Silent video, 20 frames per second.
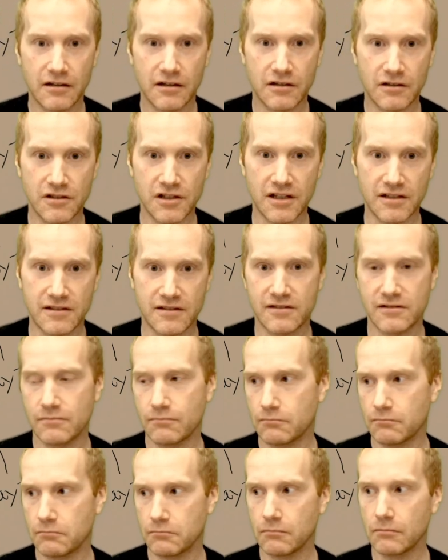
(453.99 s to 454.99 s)
yes,
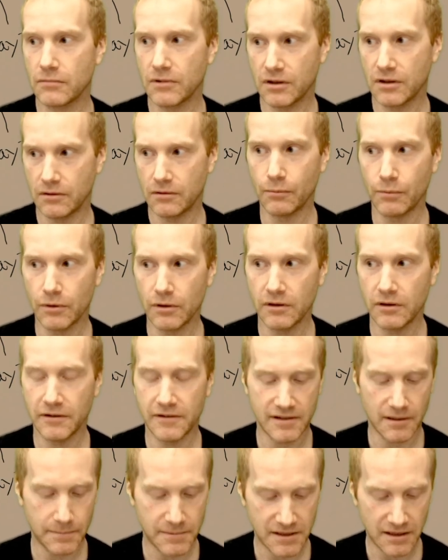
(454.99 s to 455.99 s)
the world
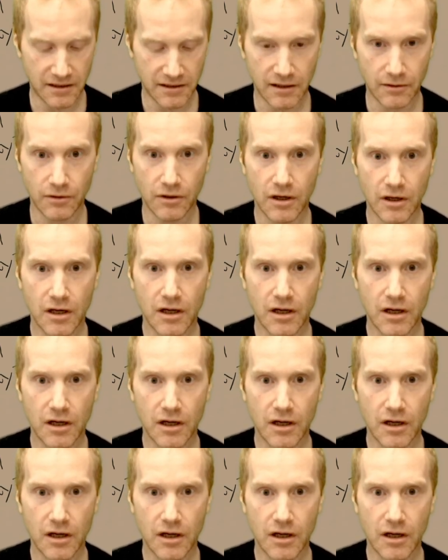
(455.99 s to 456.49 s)
is upside down.